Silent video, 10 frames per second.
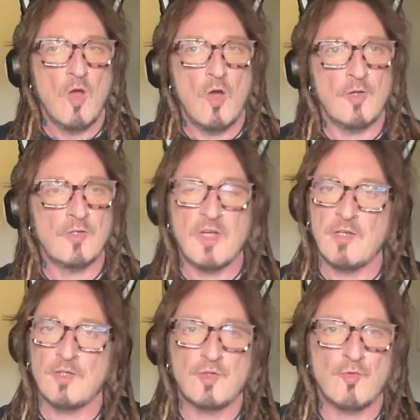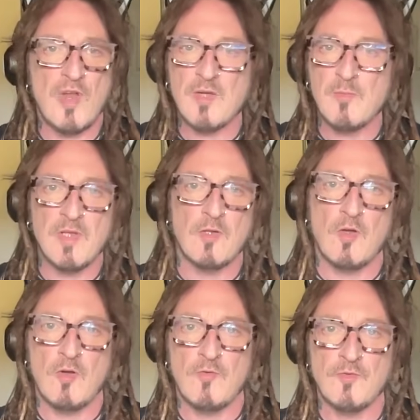on a kind of treadmill
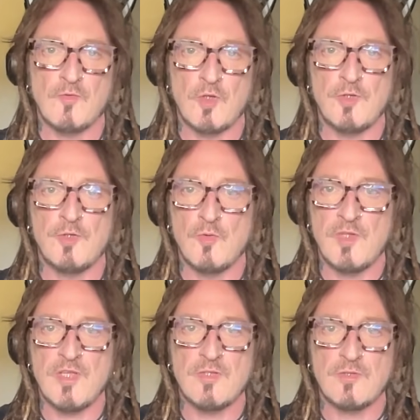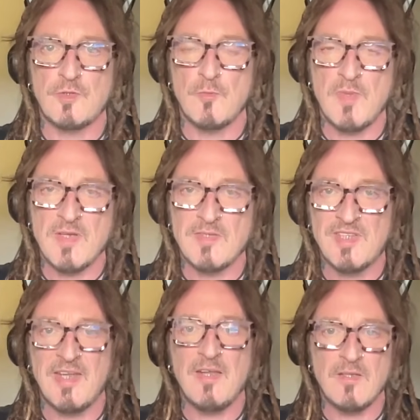of you've got to do this to
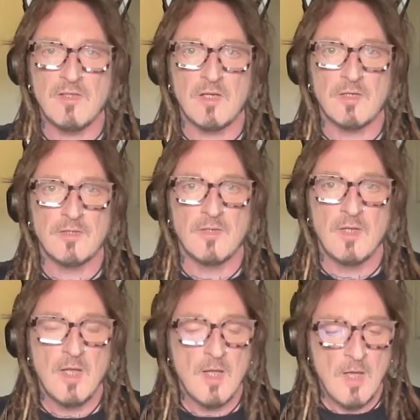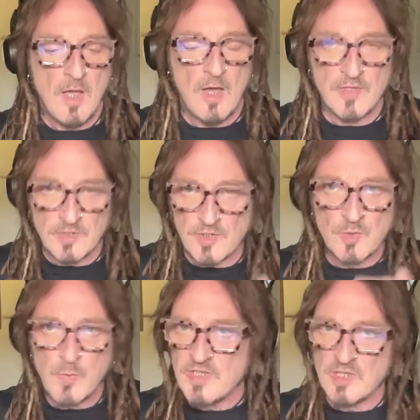maintain that? And there's a
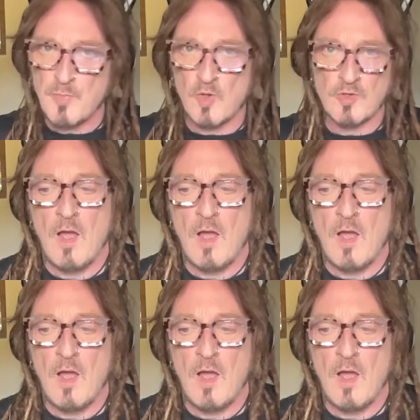sweet spot.